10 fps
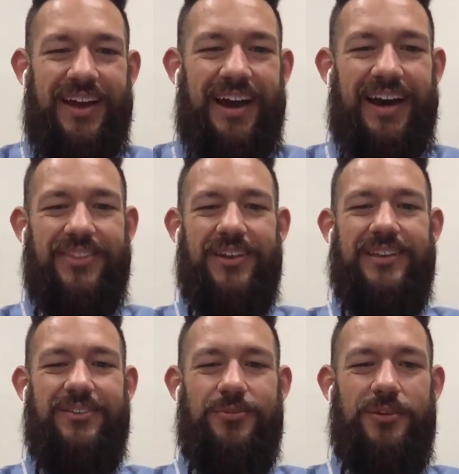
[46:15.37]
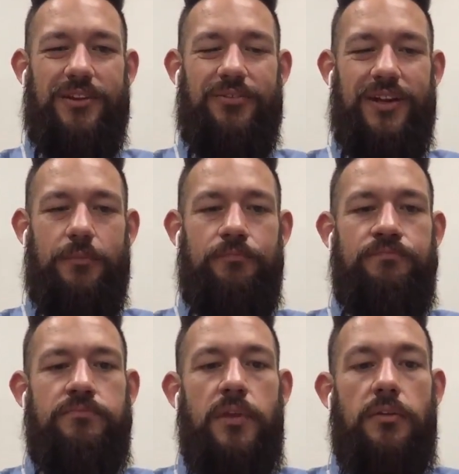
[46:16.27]
I thought this was really funny.
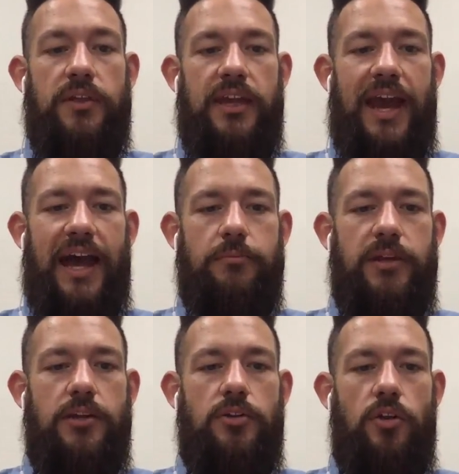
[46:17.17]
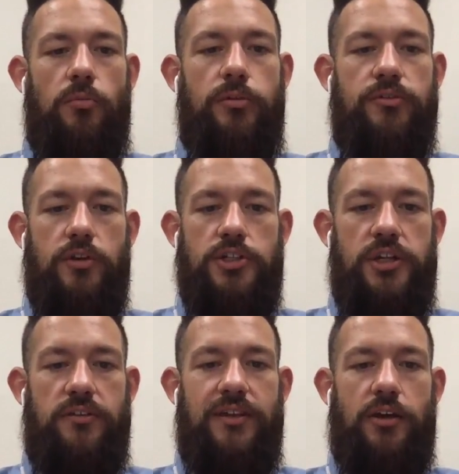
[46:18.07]
The admin global
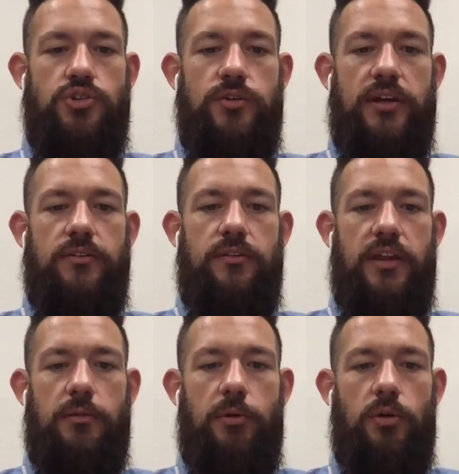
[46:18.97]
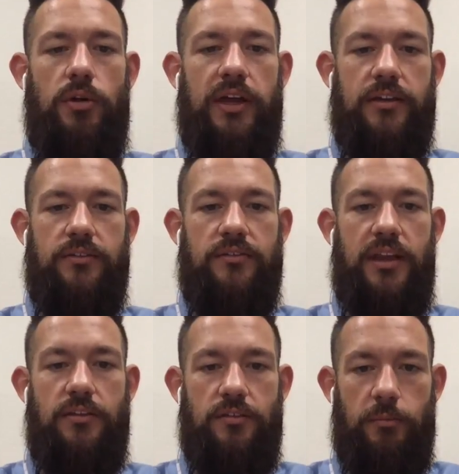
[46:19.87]
search is now translatable,
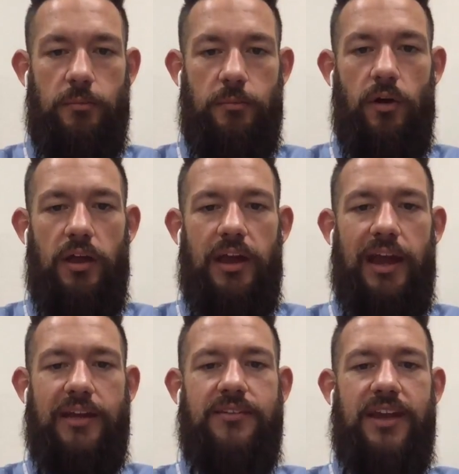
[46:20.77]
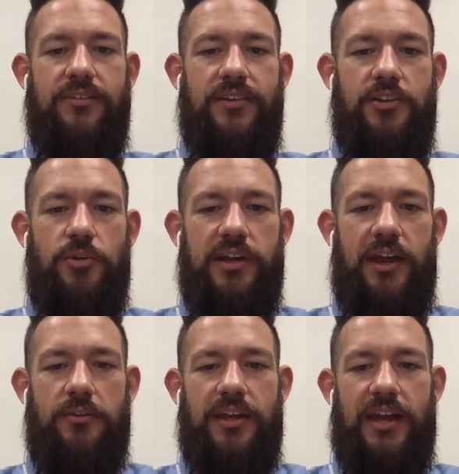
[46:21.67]
extensible, and takes into
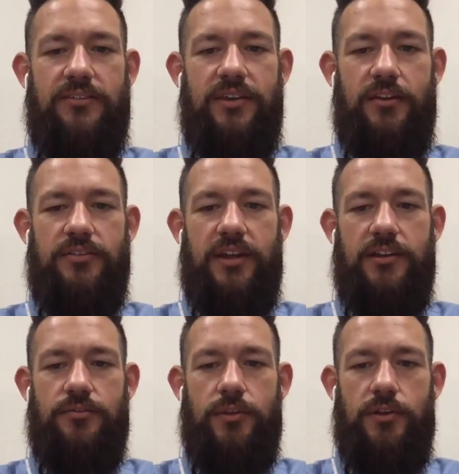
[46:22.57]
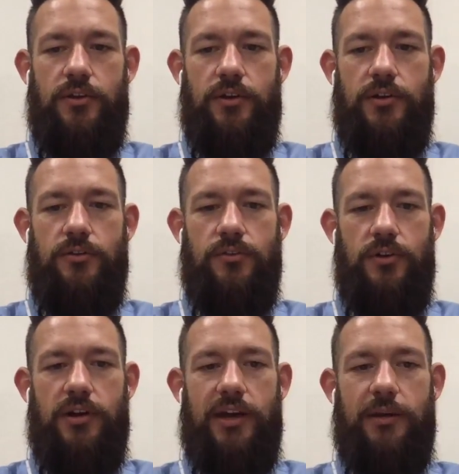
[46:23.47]
account the ACL settings for the current
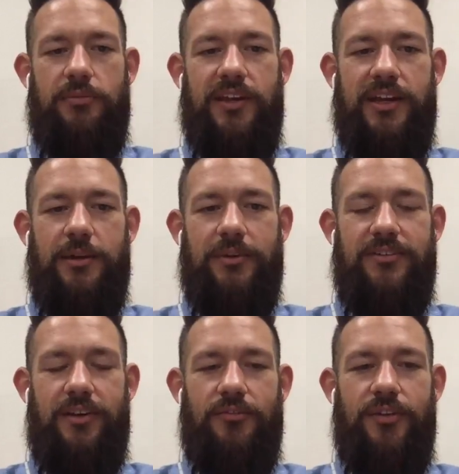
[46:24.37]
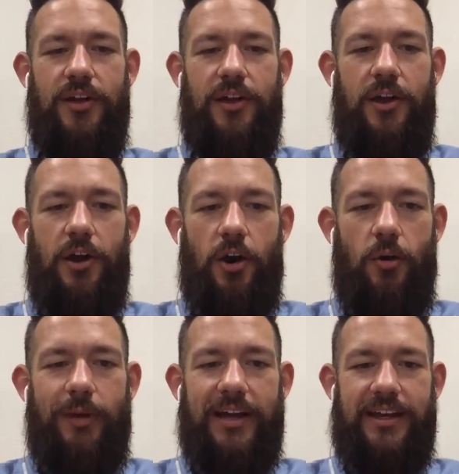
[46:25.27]
user. And I'm thinking to myself,
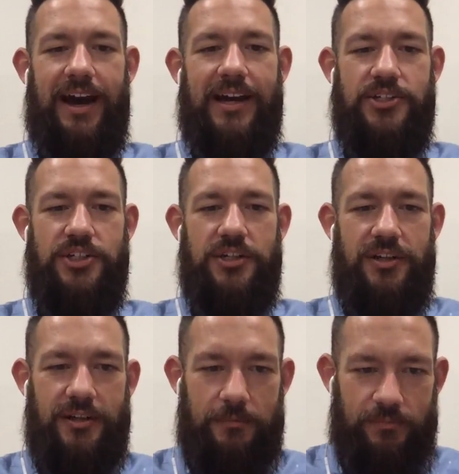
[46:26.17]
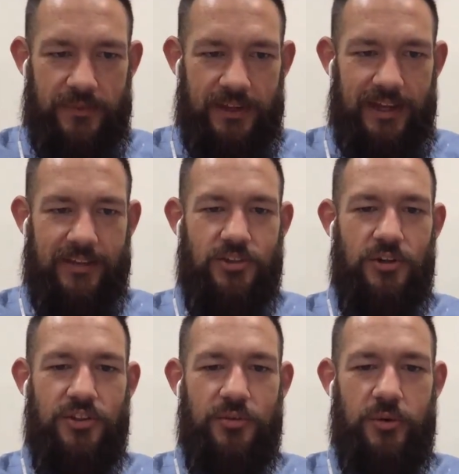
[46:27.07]
oh my gosh, it
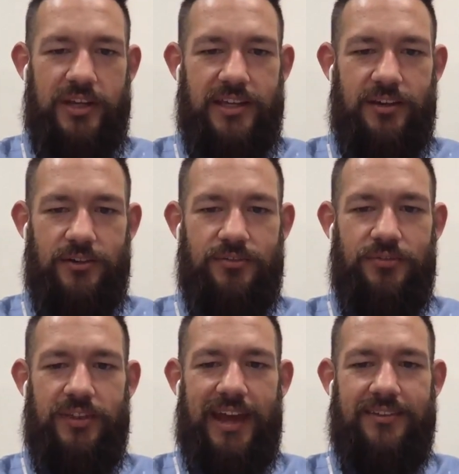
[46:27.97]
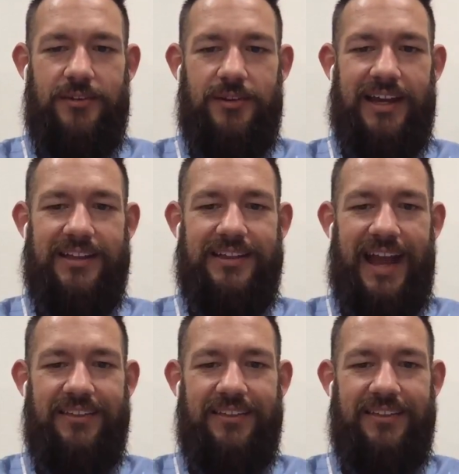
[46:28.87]
took 3 years for that to that